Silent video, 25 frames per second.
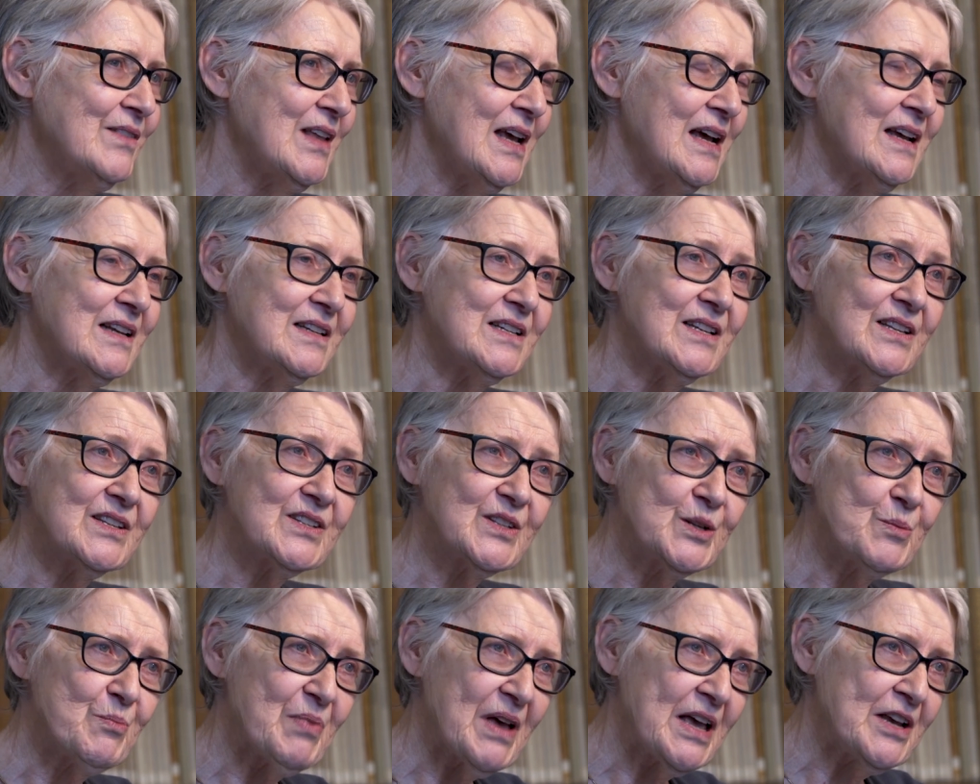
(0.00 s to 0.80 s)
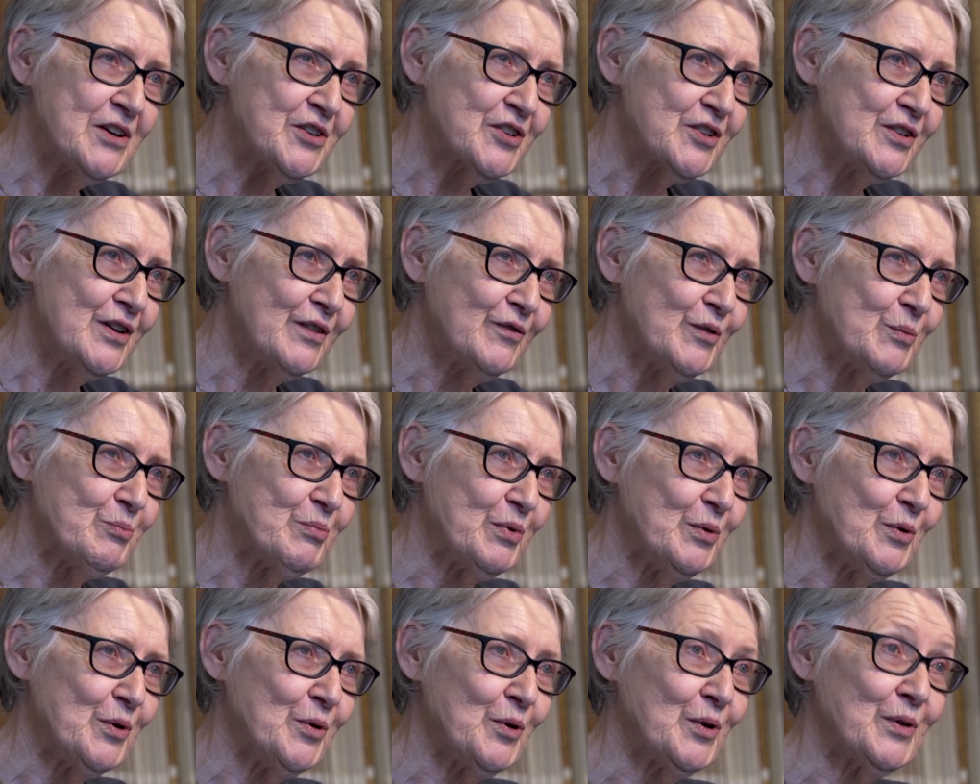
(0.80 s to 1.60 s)
the anticipation of a
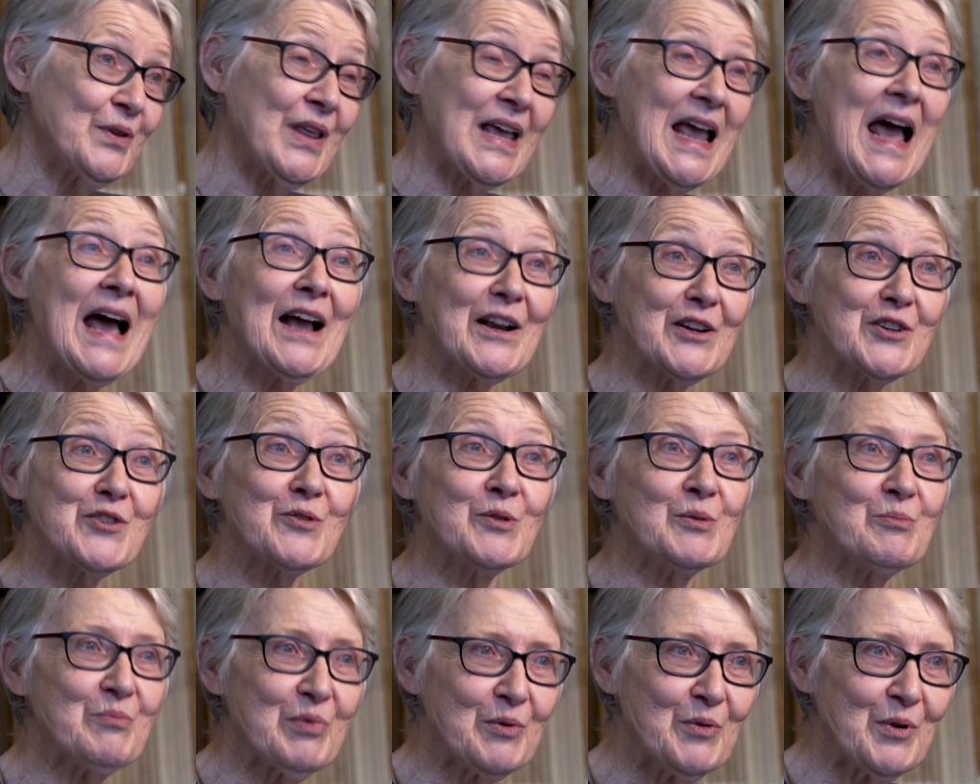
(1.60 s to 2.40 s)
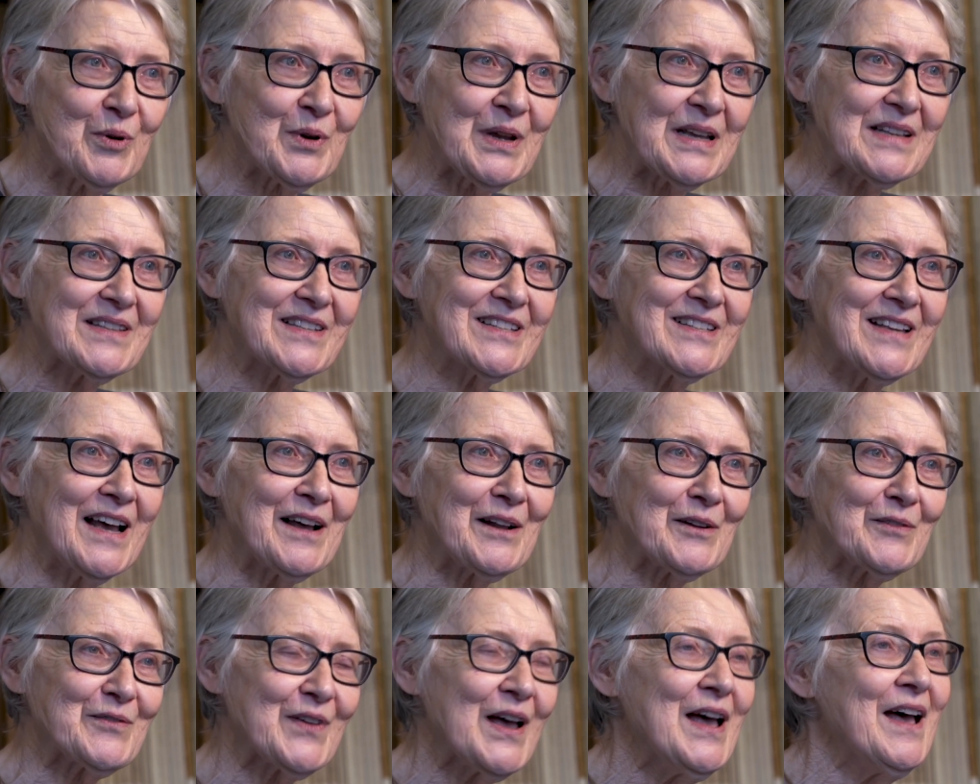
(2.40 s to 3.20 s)
ball, the actual ball
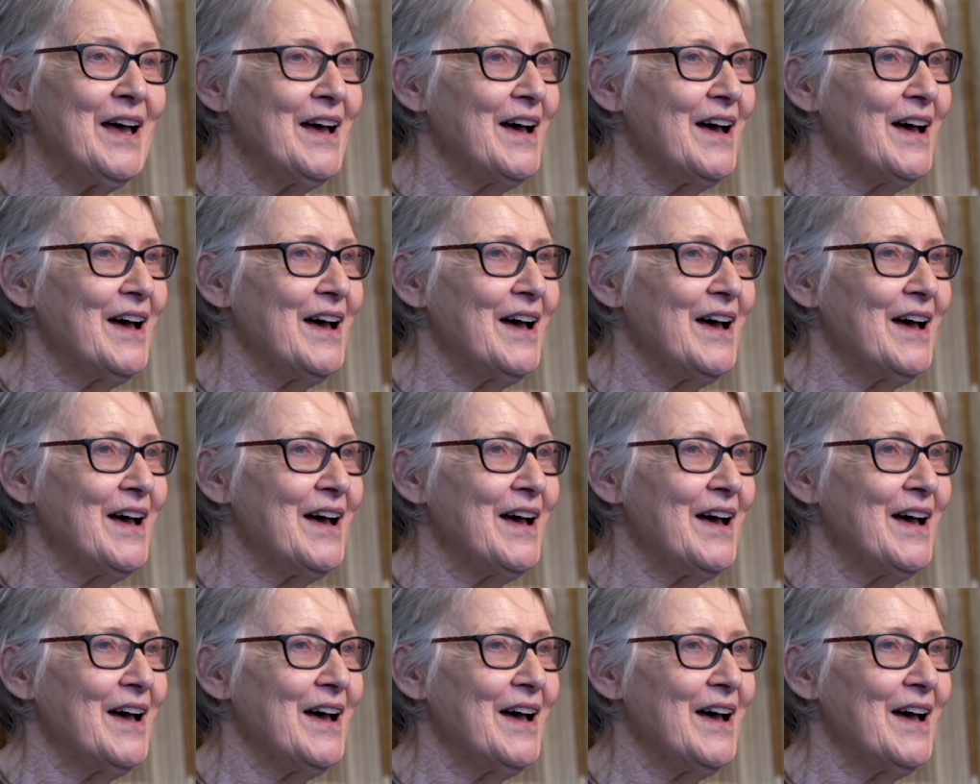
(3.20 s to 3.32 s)
itself,